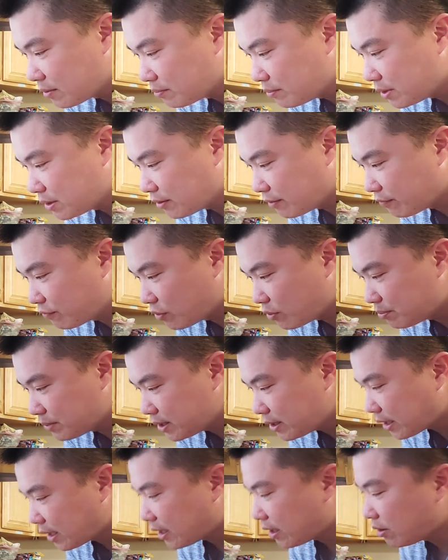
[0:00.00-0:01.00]
But for
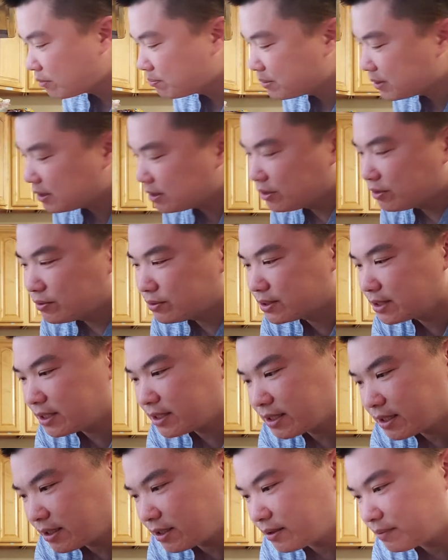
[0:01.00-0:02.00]
me, I'll be
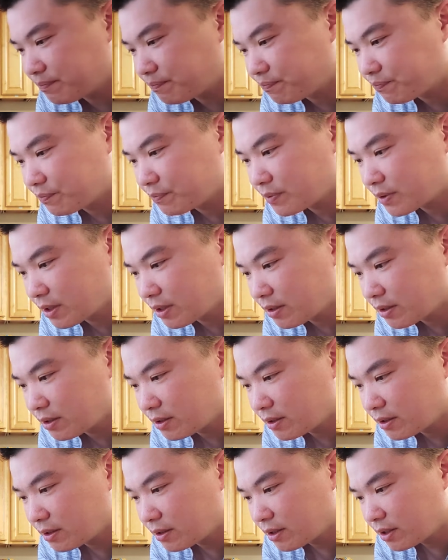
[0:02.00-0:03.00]
using
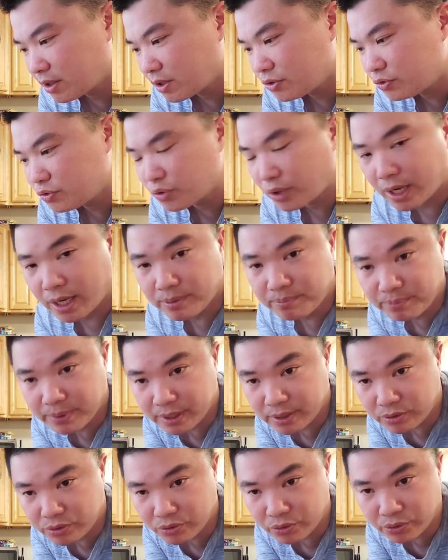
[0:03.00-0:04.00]
dry
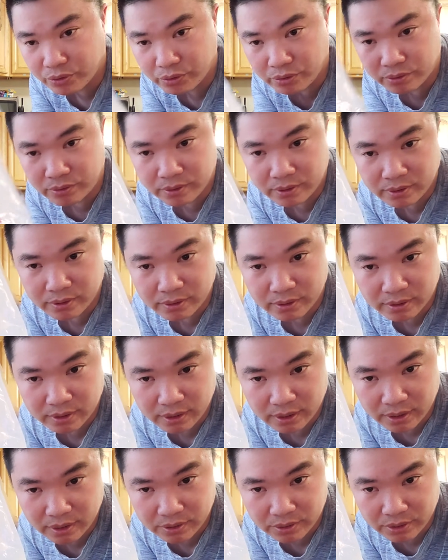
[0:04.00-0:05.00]
bean curl.
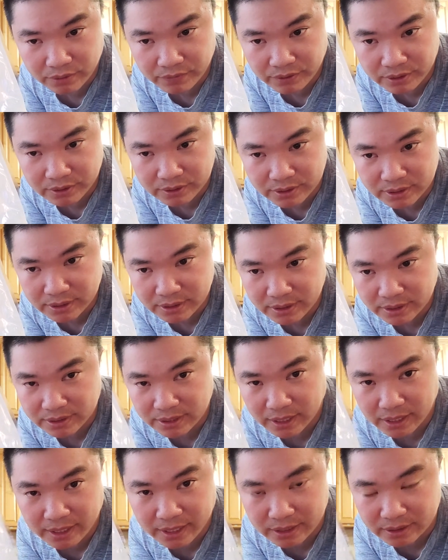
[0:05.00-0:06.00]
I don't know if you see this.
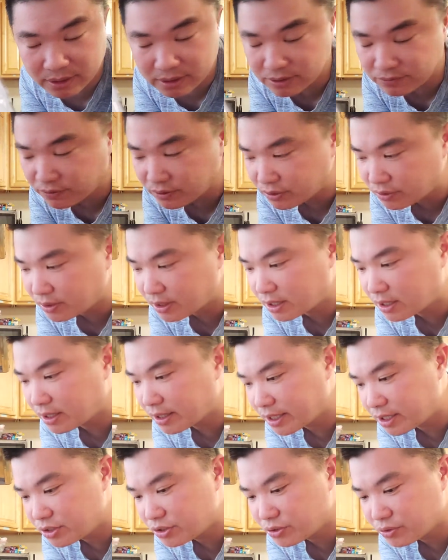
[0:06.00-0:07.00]
I got this from
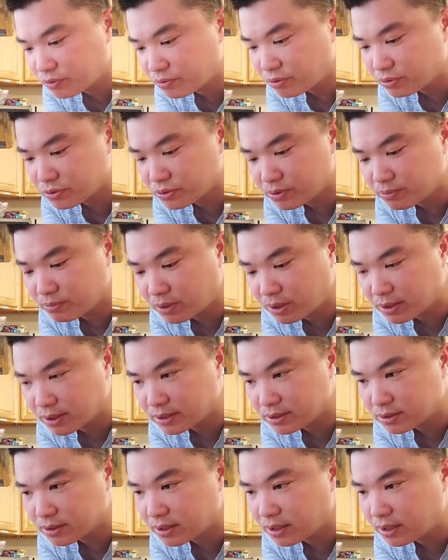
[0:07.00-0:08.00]
Asian grocery
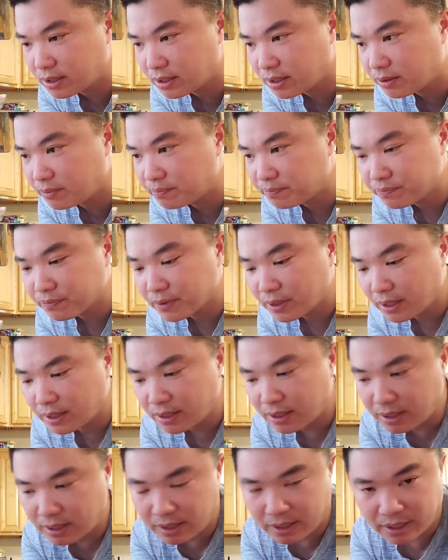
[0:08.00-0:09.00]
market.
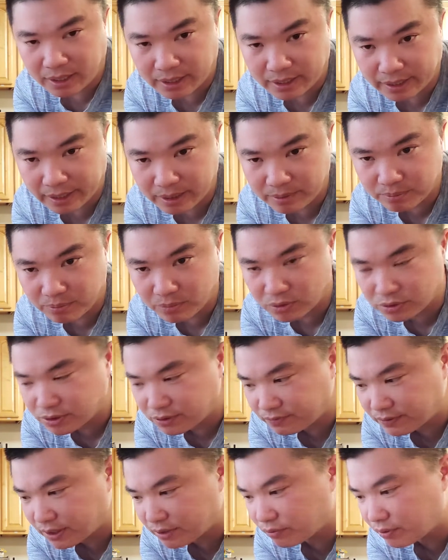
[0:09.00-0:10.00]
I ate most
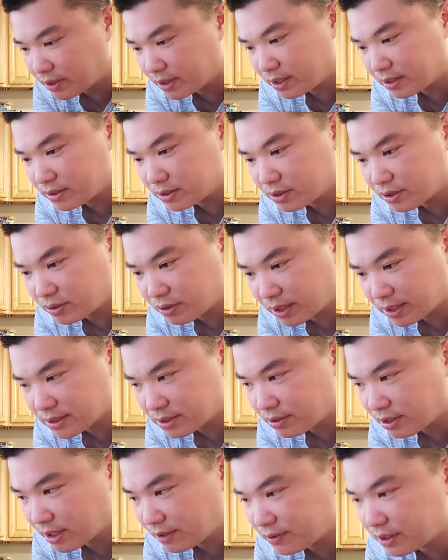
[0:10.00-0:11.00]
of it already, so I
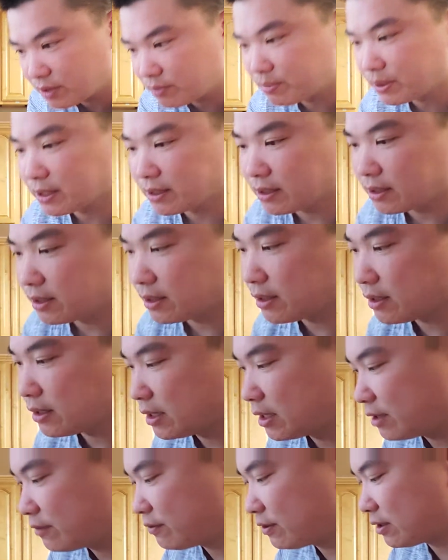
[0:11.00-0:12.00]
still have a little bit
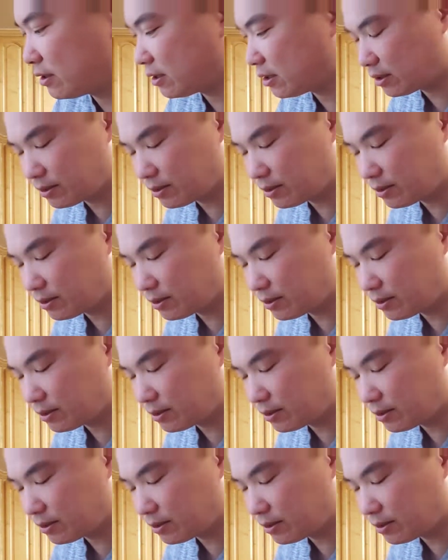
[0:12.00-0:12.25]
left.